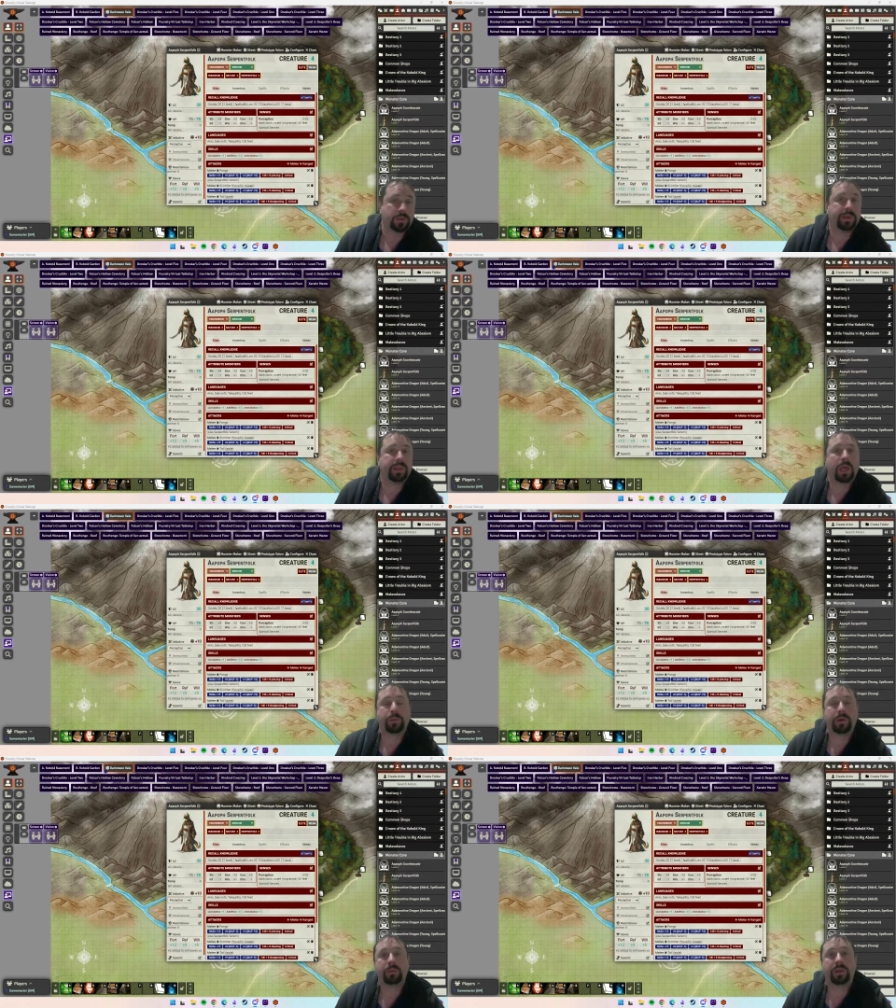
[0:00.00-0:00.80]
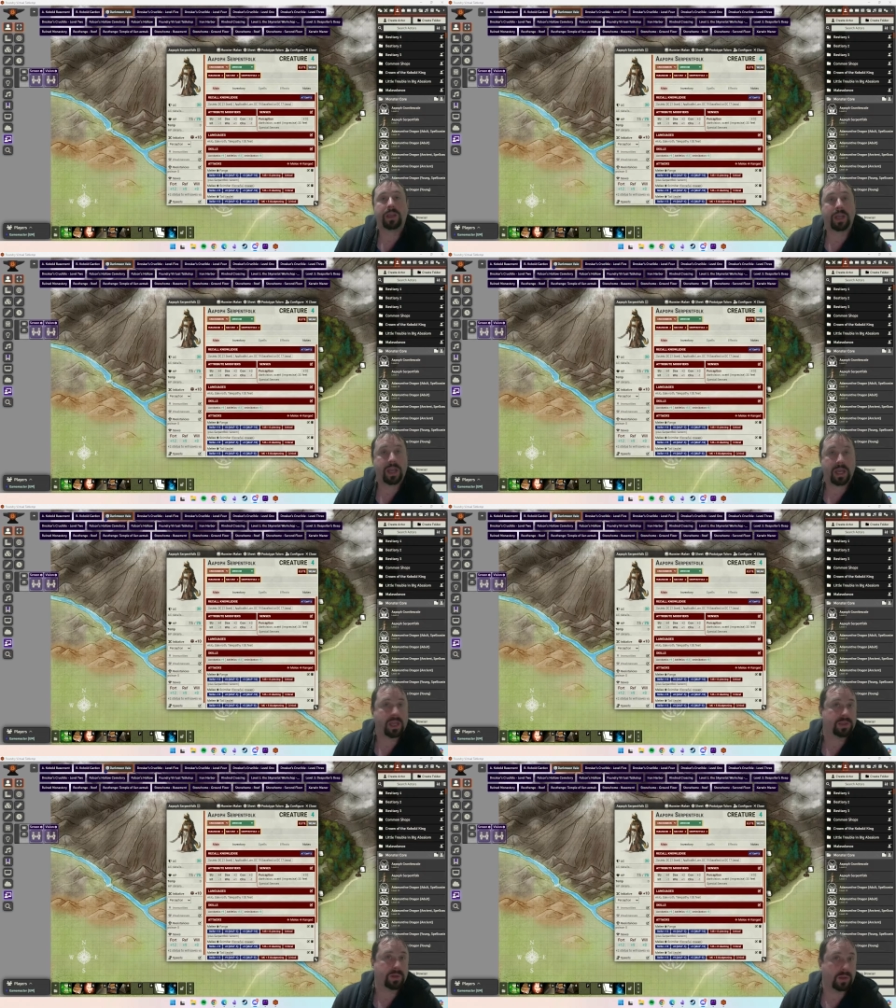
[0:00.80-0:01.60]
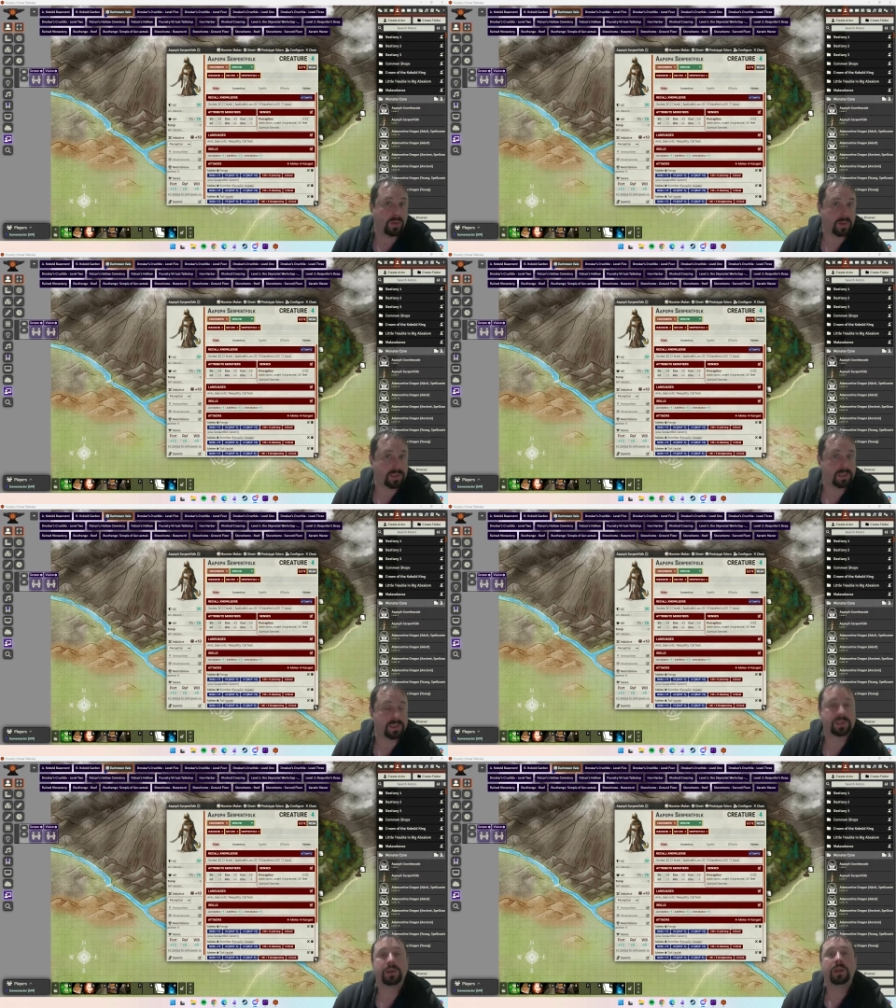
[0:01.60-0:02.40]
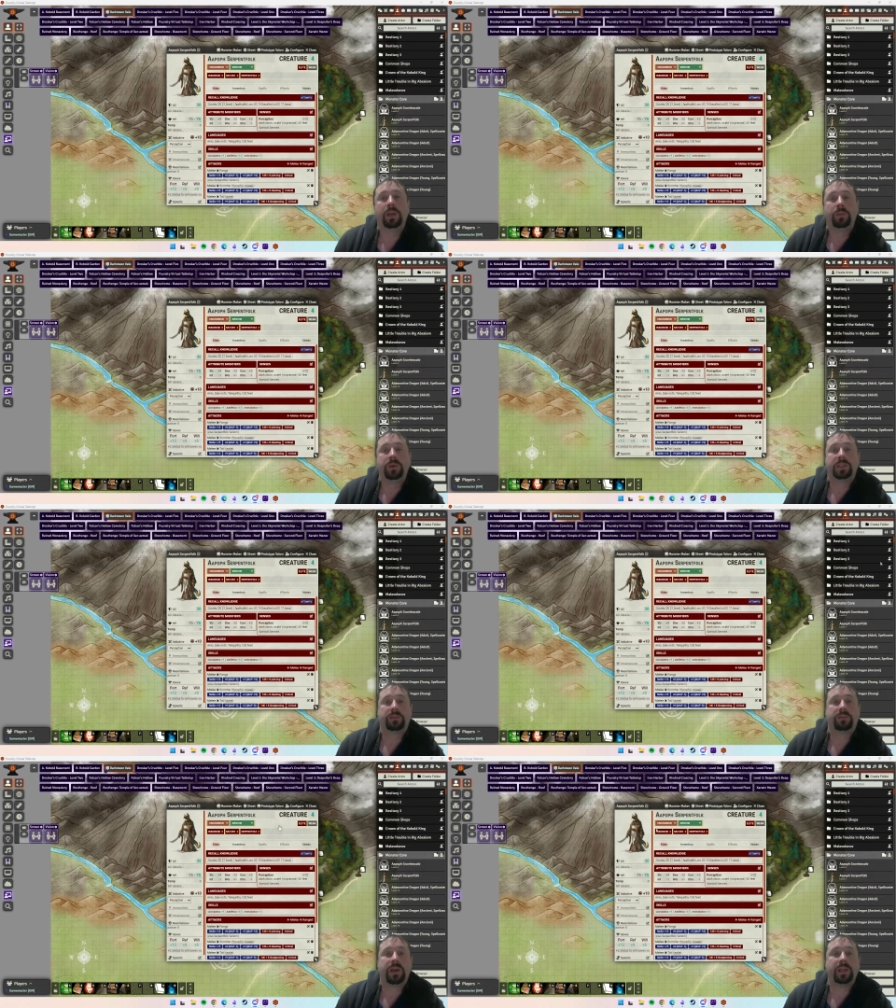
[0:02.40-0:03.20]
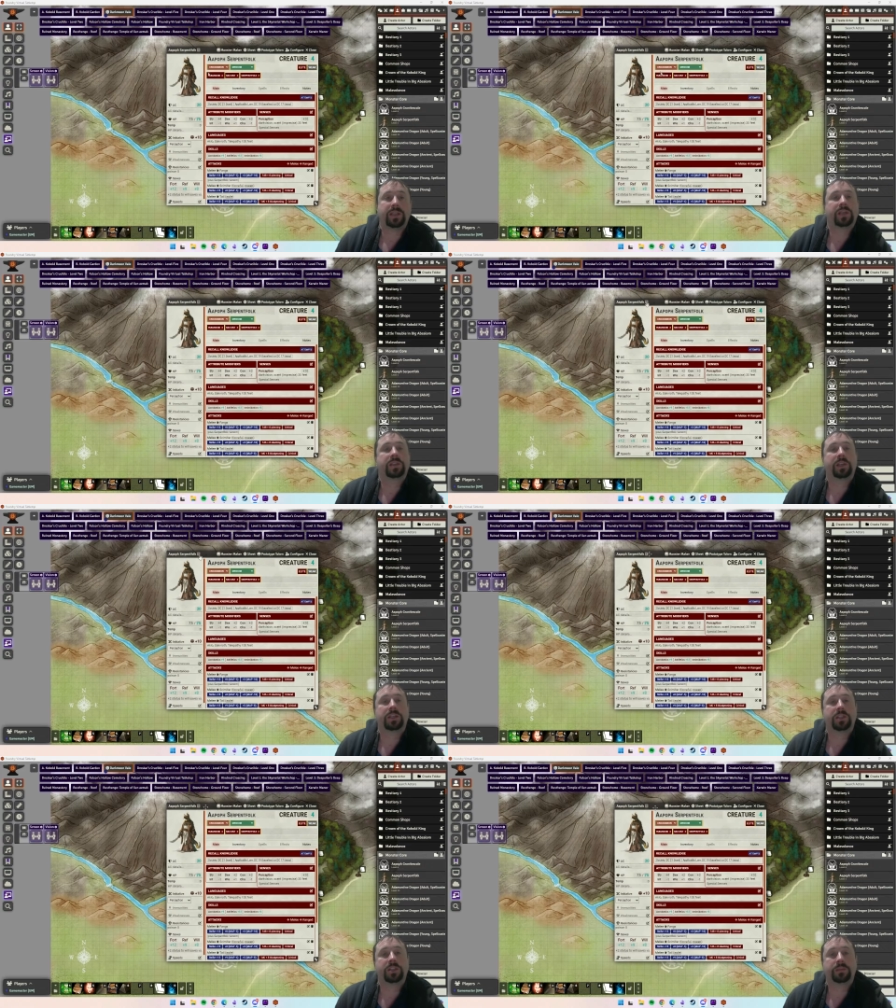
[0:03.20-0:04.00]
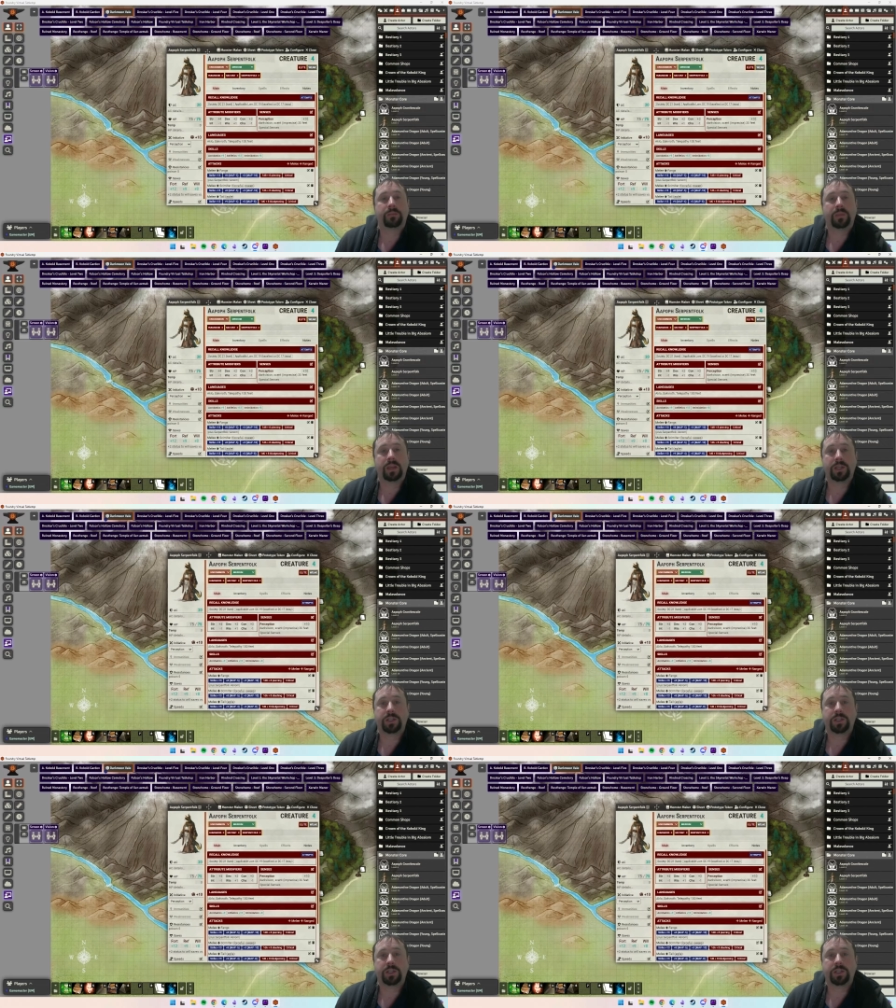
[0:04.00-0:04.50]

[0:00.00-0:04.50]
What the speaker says: And doing that, we're able to get our hands on the monsters, which is a fantastic addition.